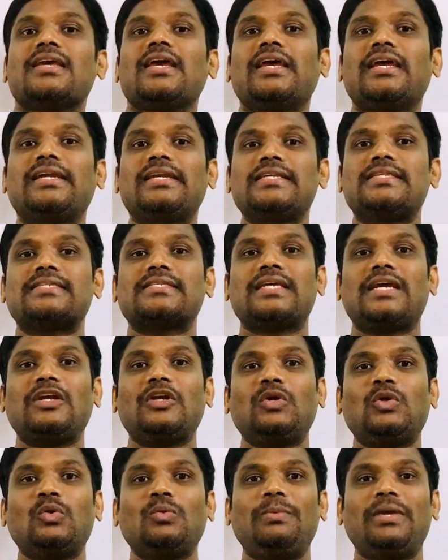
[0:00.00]
it is
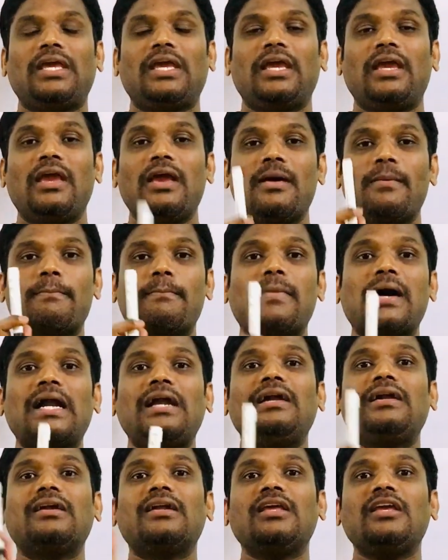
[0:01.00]
said to be a
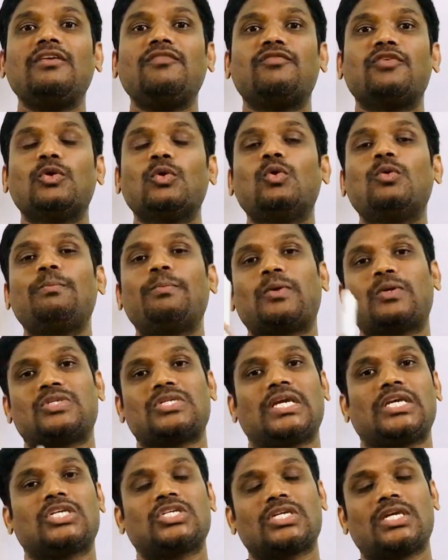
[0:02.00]
multi-view
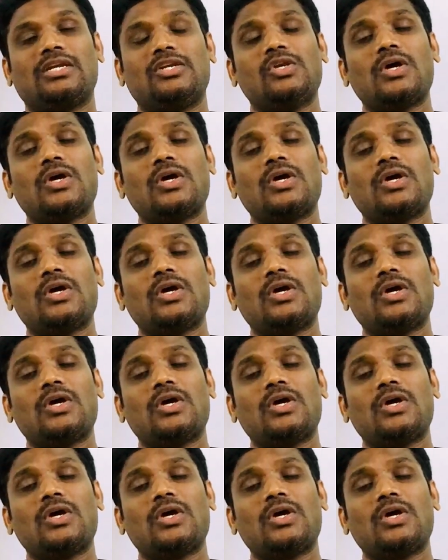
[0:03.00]
projection.